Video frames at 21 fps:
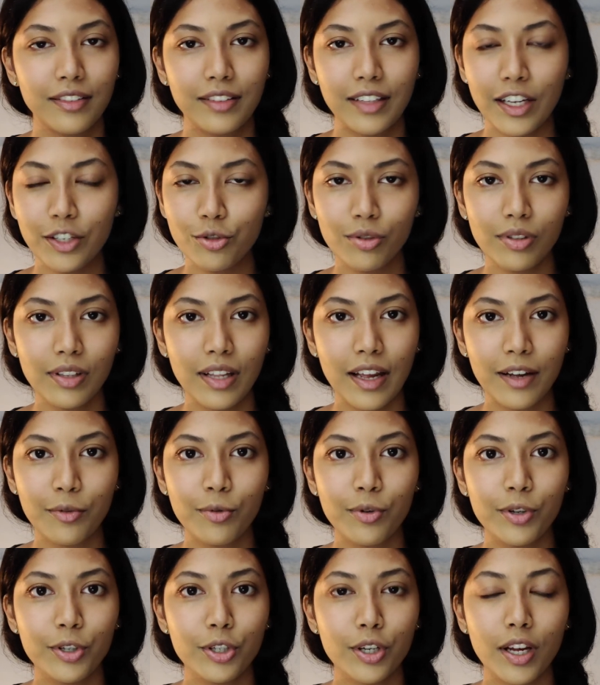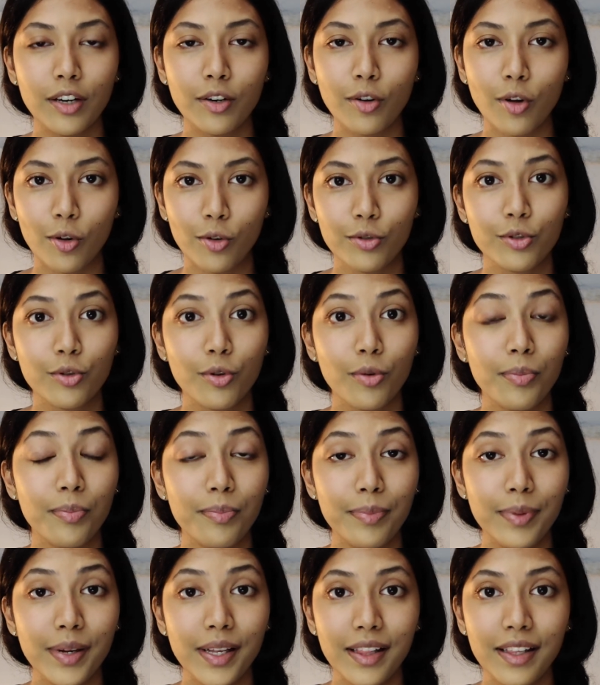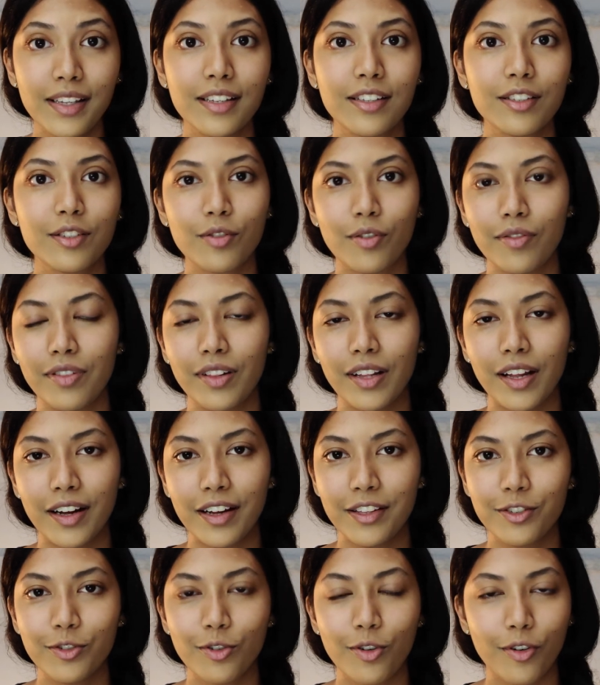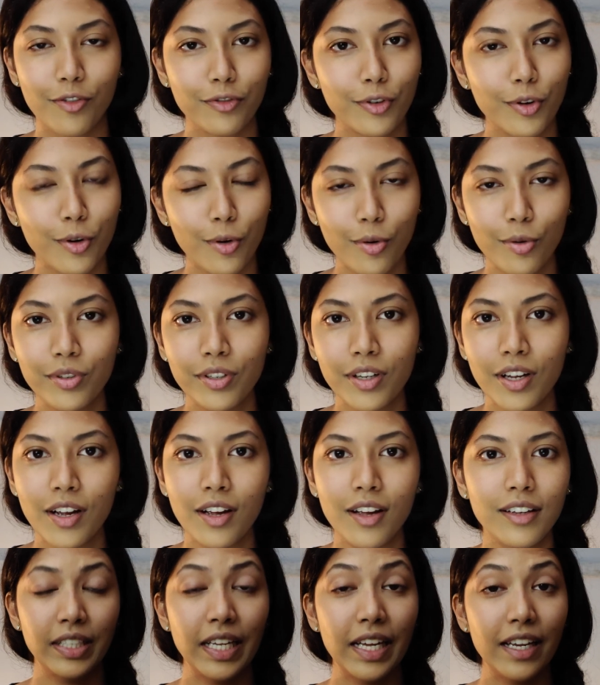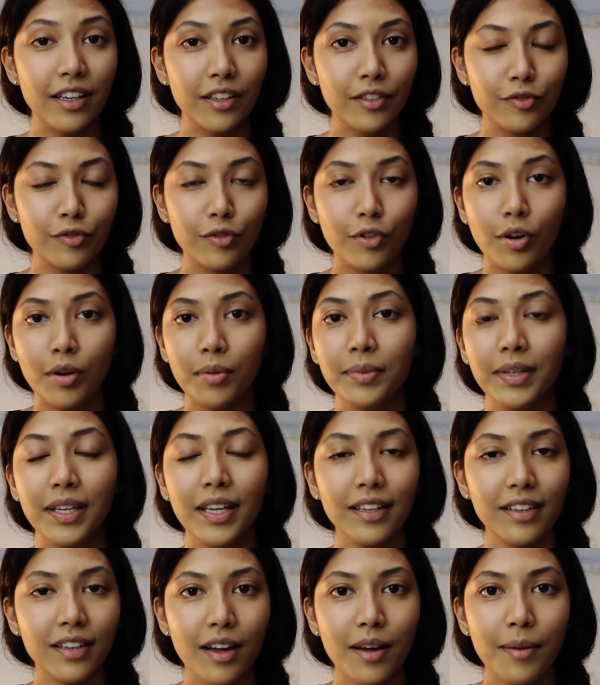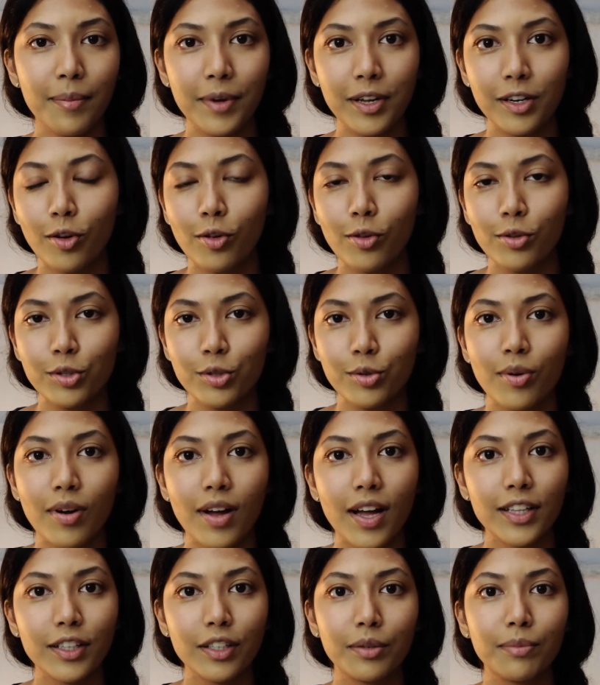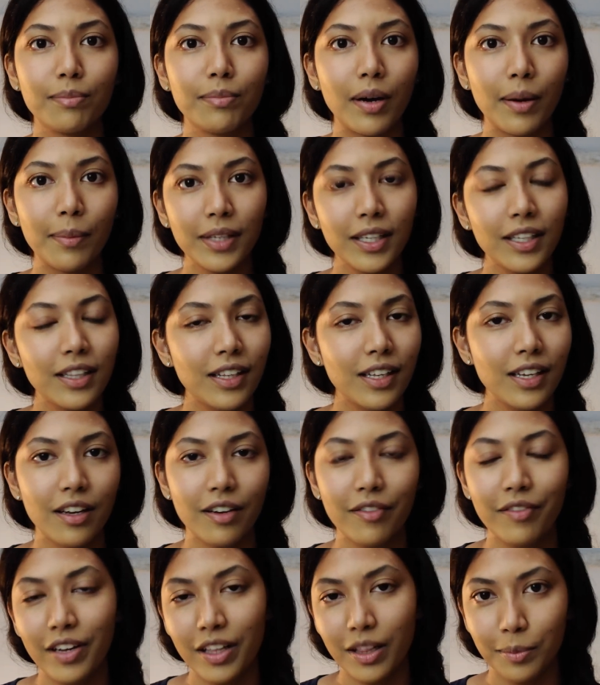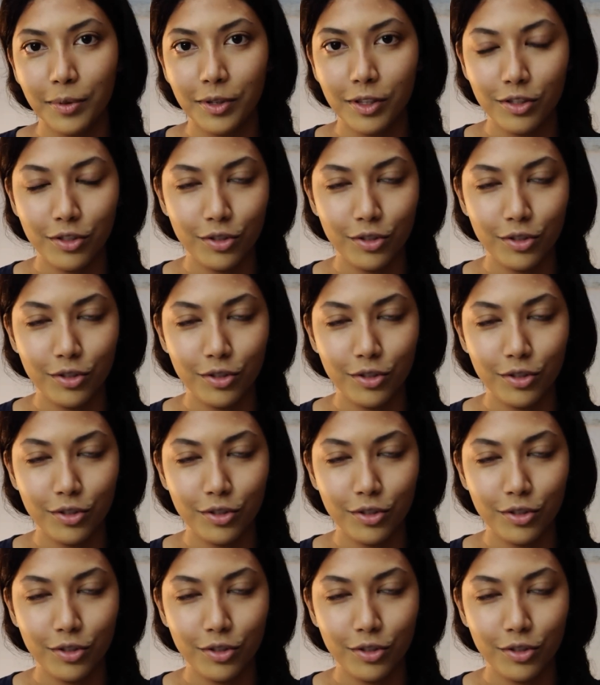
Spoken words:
natural language and also billions of lines of code taken from GitHub and also other publicly available